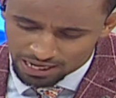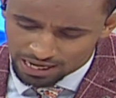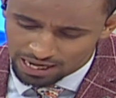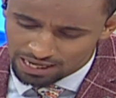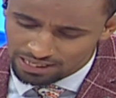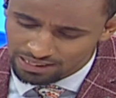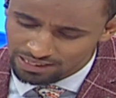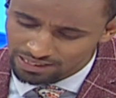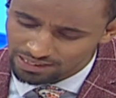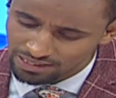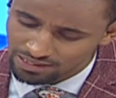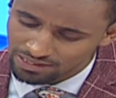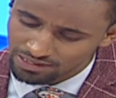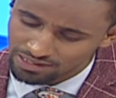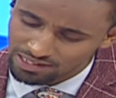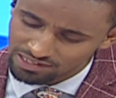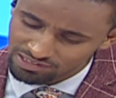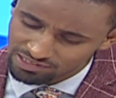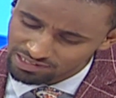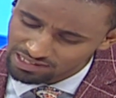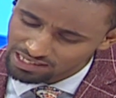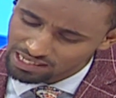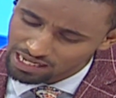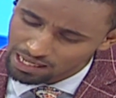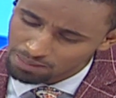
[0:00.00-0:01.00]
And does
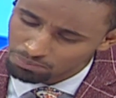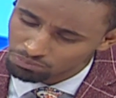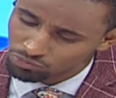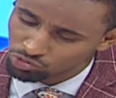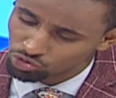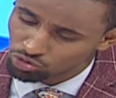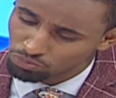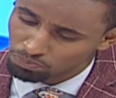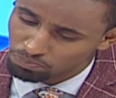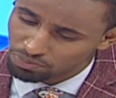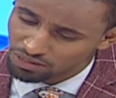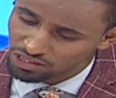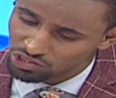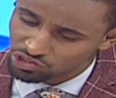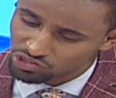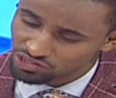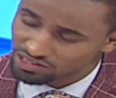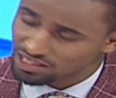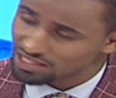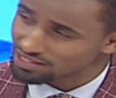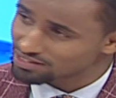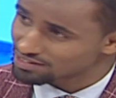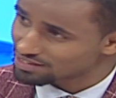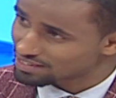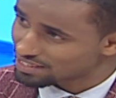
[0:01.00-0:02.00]
he come to bridge
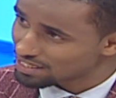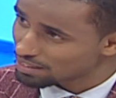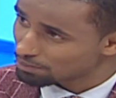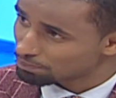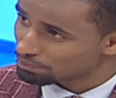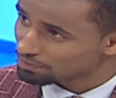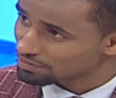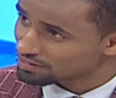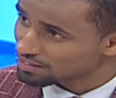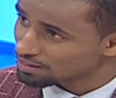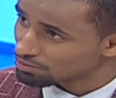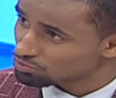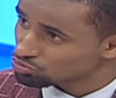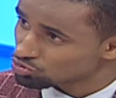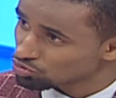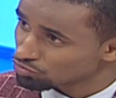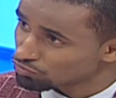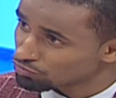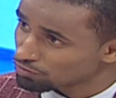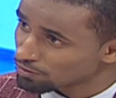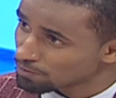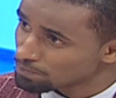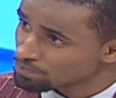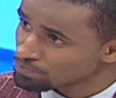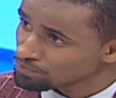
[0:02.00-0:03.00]
that gap in terms
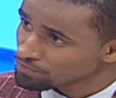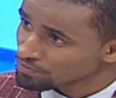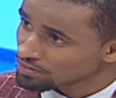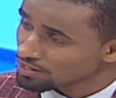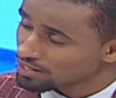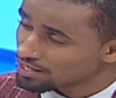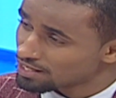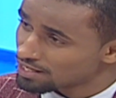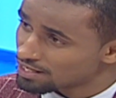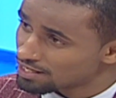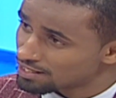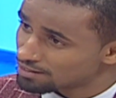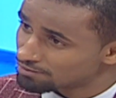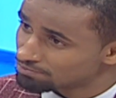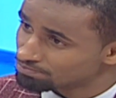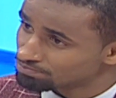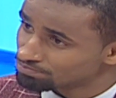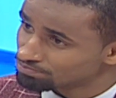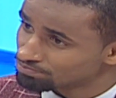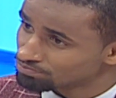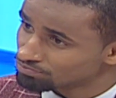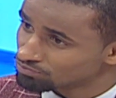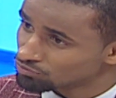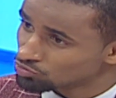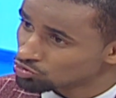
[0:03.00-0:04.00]
of uh, um,
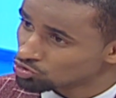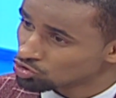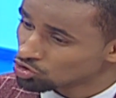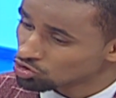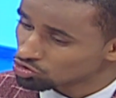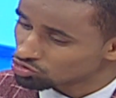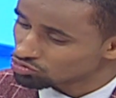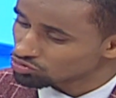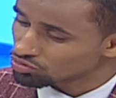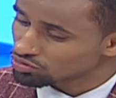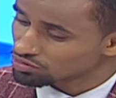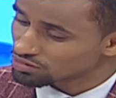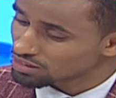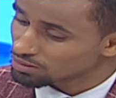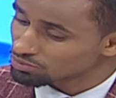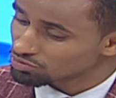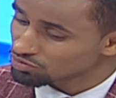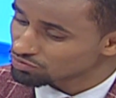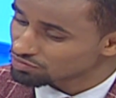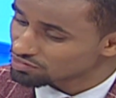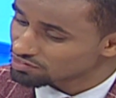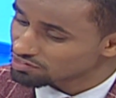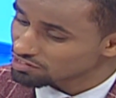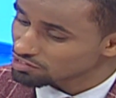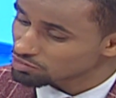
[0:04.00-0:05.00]
not in terms
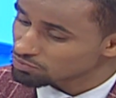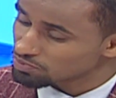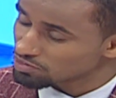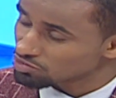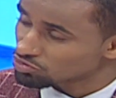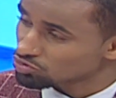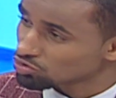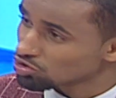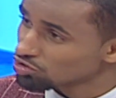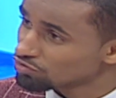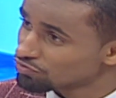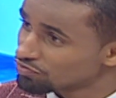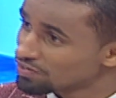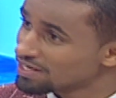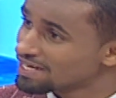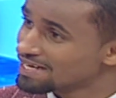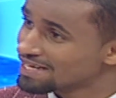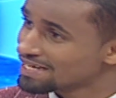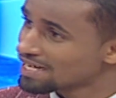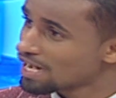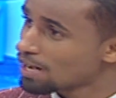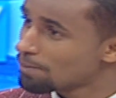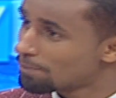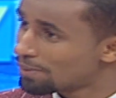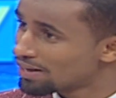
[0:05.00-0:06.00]
of the taxpayers not
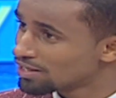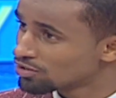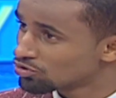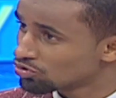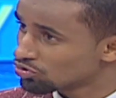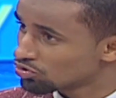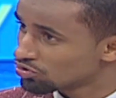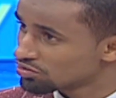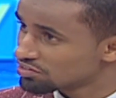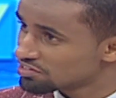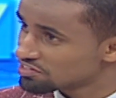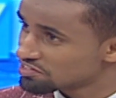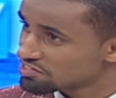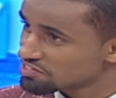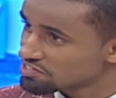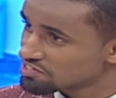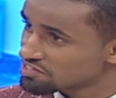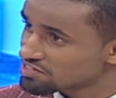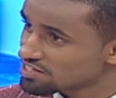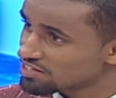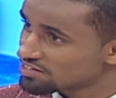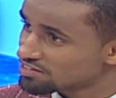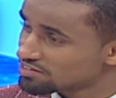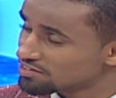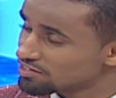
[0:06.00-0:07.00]
feeling abandoned in the sense
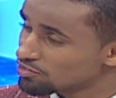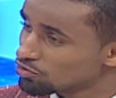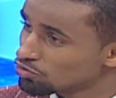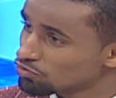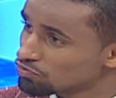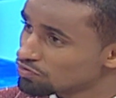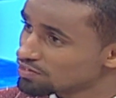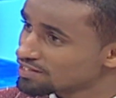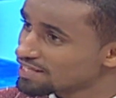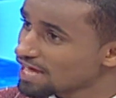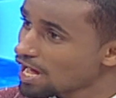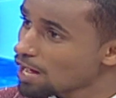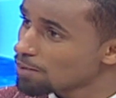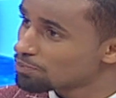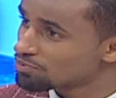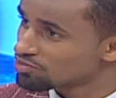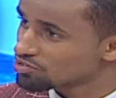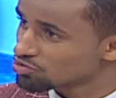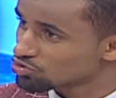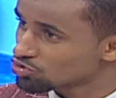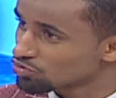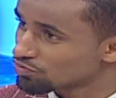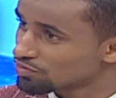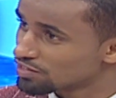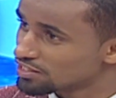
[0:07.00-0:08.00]
that they don't feel the
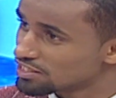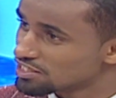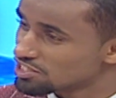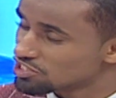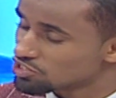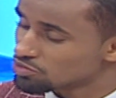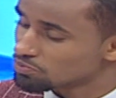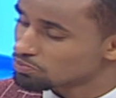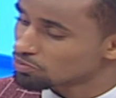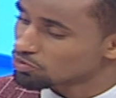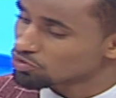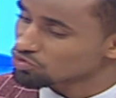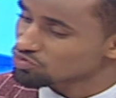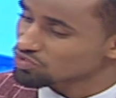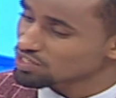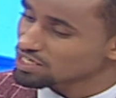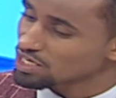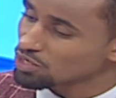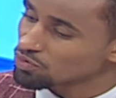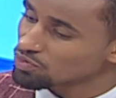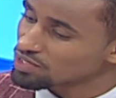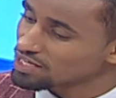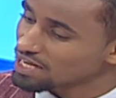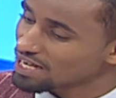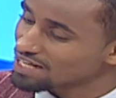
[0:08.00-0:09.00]
absence of the leadership because
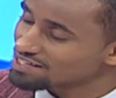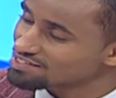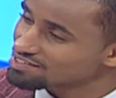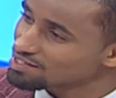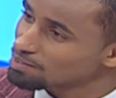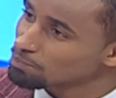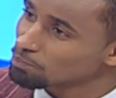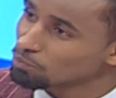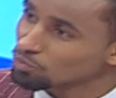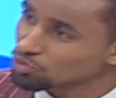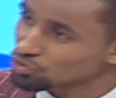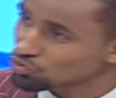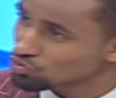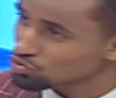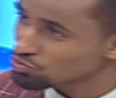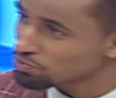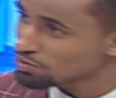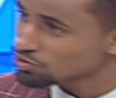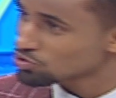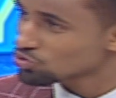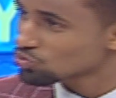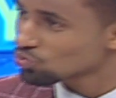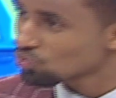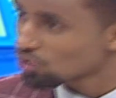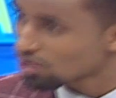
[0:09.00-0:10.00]
Raila Odinga at some point was
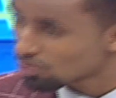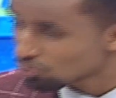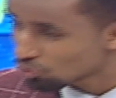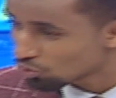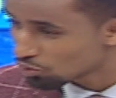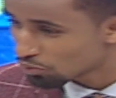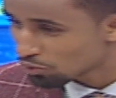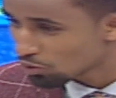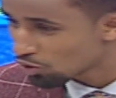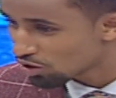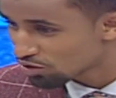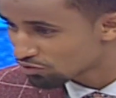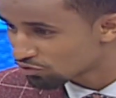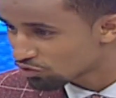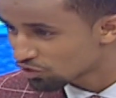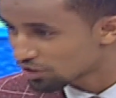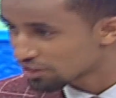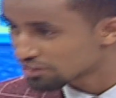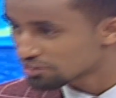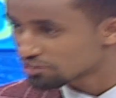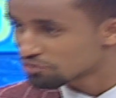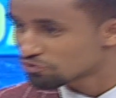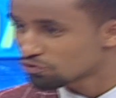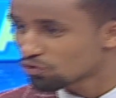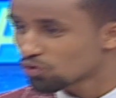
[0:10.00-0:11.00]
passionate who, who
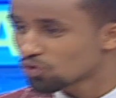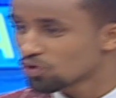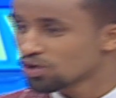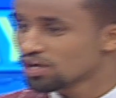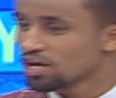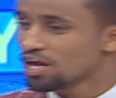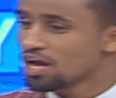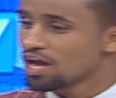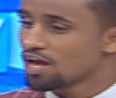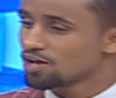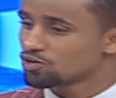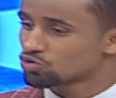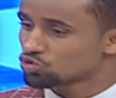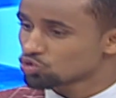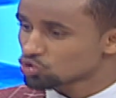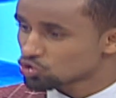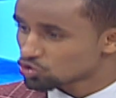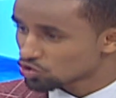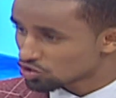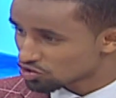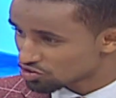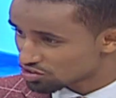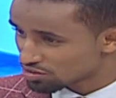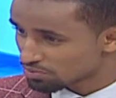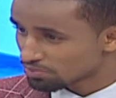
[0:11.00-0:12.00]
advocated for uh,
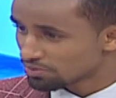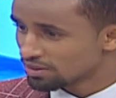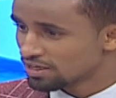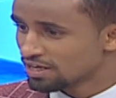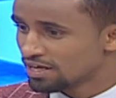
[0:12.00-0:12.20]
socialism,